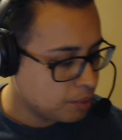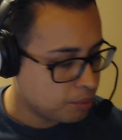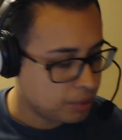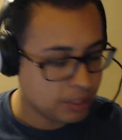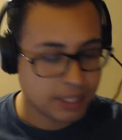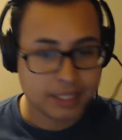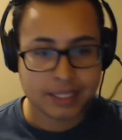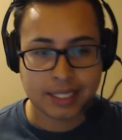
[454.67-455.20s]
But
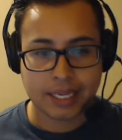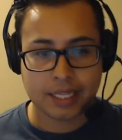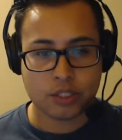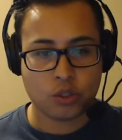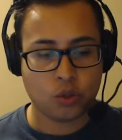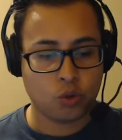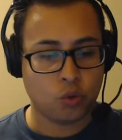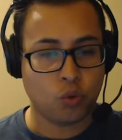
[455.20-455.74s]
let's get
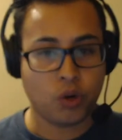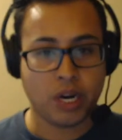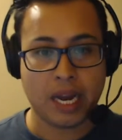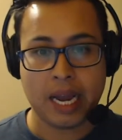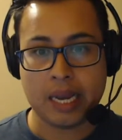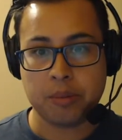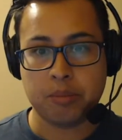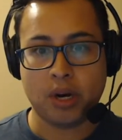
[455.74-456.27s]
to what
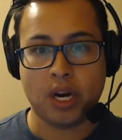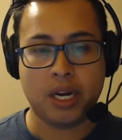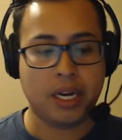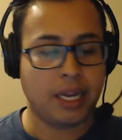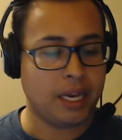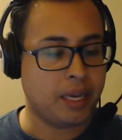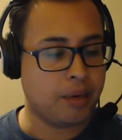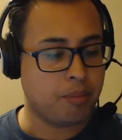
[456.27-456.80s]
I bought
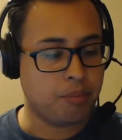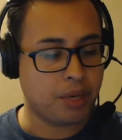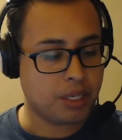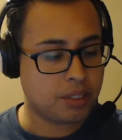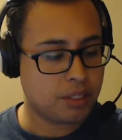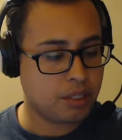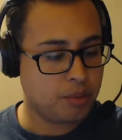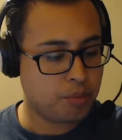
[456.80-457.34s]
at
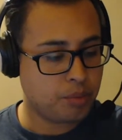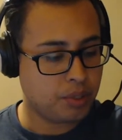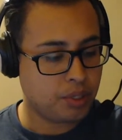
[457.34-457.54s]
Mixup.